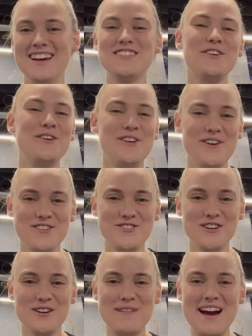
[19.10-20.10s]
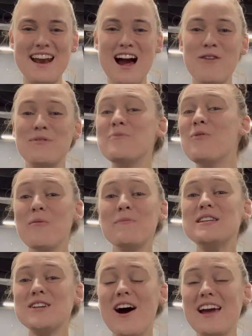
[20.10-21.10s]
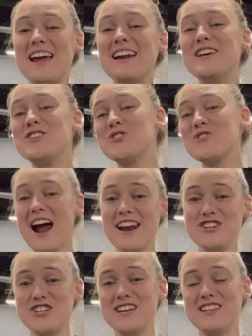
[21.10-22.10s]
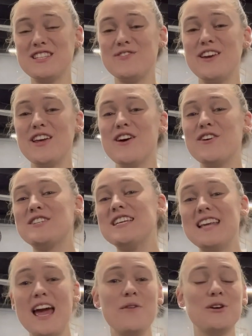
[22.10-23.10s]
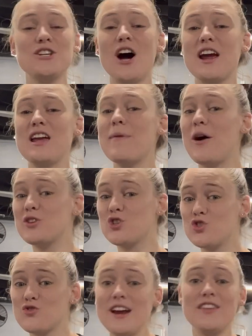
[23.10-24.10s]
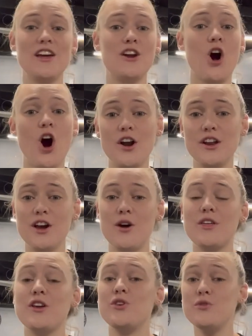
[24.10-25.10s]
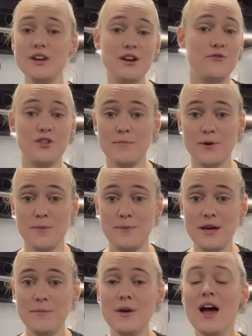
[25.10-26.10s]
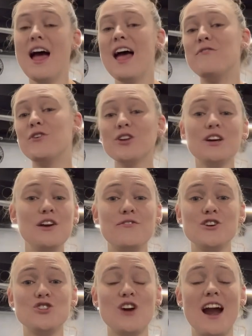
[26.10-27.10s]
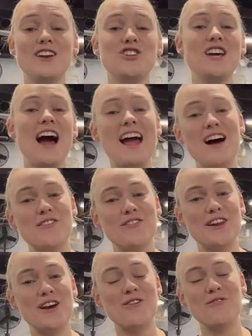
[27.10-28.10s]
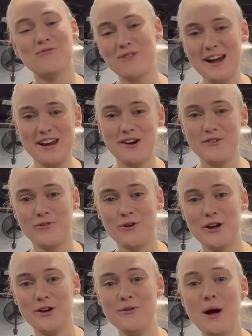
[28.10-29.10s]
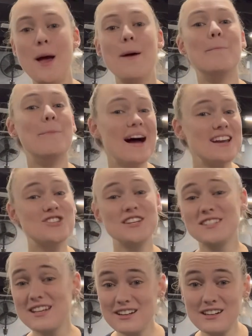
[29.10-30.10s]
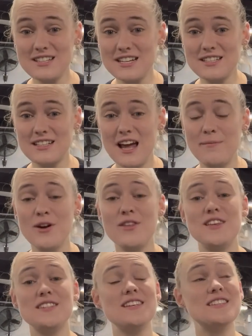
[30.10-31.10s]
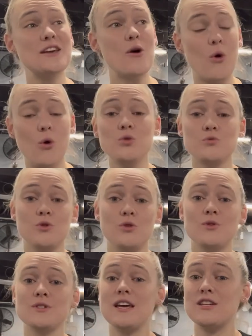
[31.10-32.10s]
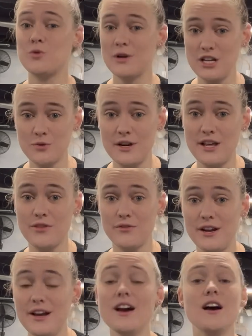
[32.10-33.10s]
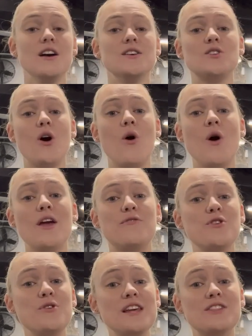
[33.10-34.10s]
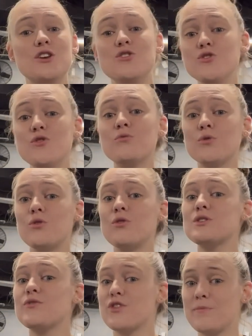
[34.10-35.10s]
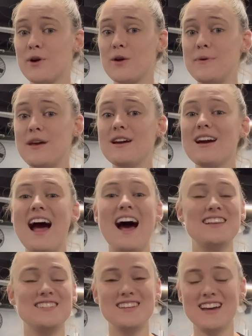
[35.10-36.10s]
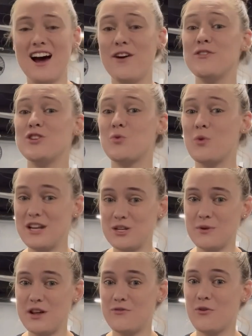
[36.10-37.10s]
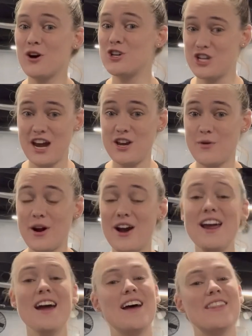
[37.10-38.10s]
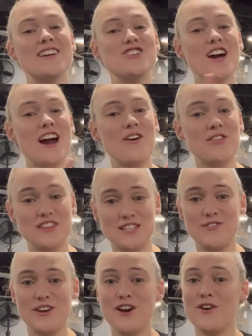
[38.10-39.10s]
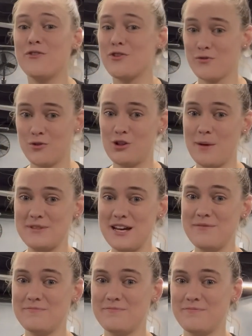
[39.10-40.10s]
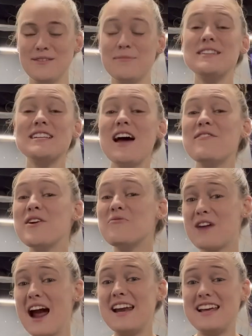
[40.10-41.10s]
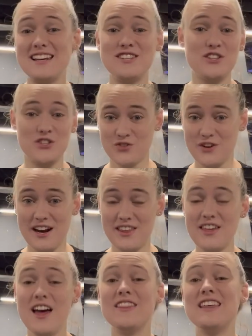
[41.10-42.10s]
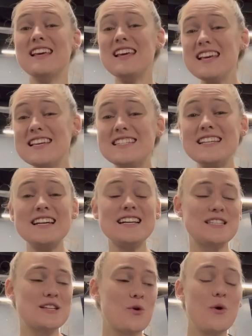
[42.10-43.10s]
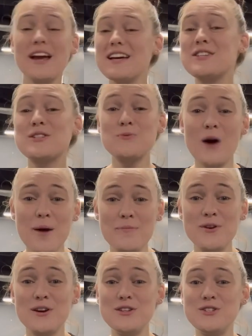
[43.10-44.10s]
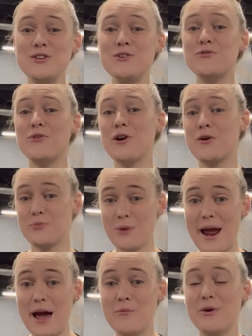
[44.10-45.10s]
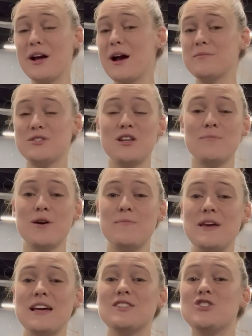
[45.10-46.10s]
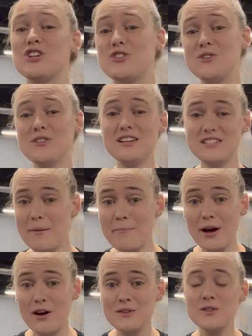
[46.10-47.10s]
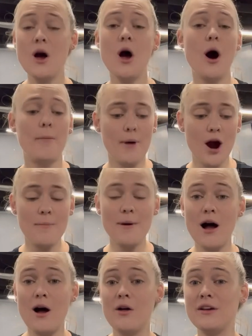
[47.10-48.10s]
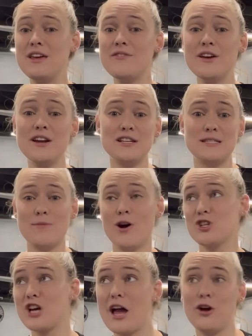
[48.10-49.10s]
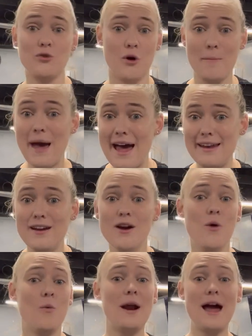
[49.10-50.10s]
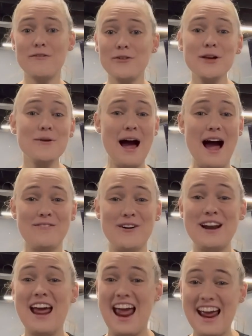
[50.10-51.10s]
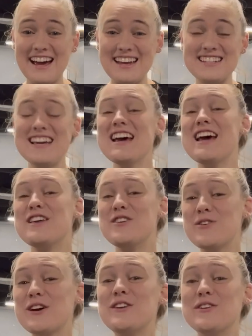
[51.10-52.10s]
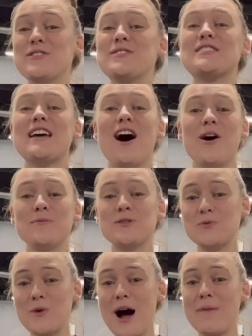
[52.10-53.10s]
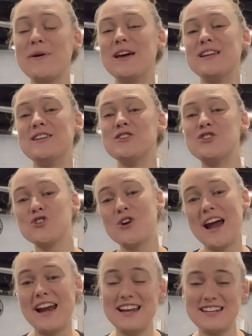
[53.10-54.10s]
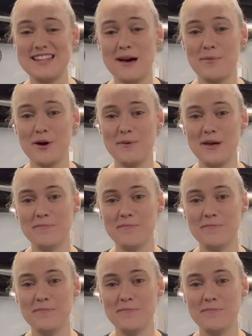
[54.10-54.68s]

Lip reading: So you know the drill by now. We won't be talking any strategy in this video. Today we're talking about strength and cardio that you need for the burpee. If you're looking for strategy, I have a video right here for you. But just a little disclaimer, this is the old rules in 2023. So if you need the new rules for the burpee as of 2024 January, then check out this video for the rule update. But diving right into strength. The easiest, quickest swap you can do for a ram when it comes to the burpee is just using dumbbells, a barbell, even a small child or pet, whatever you have on hand, you can use to help swap and train into that burpee.